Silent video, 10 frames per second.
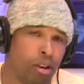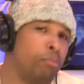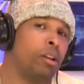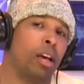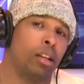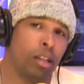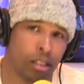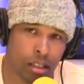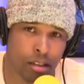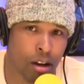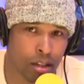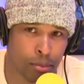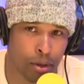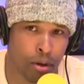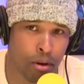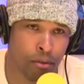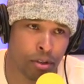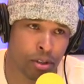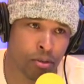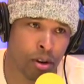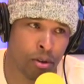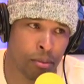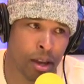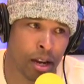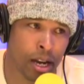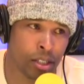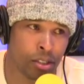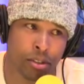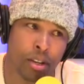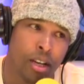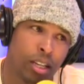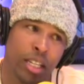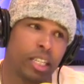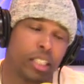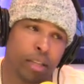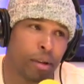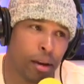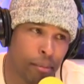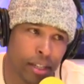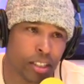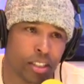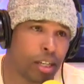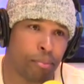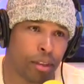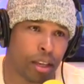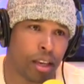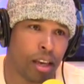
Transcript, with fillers: and been like, "Look, this is all gonna blow over. Just roll with me. I got you." He get some kind of message, something. Yeah,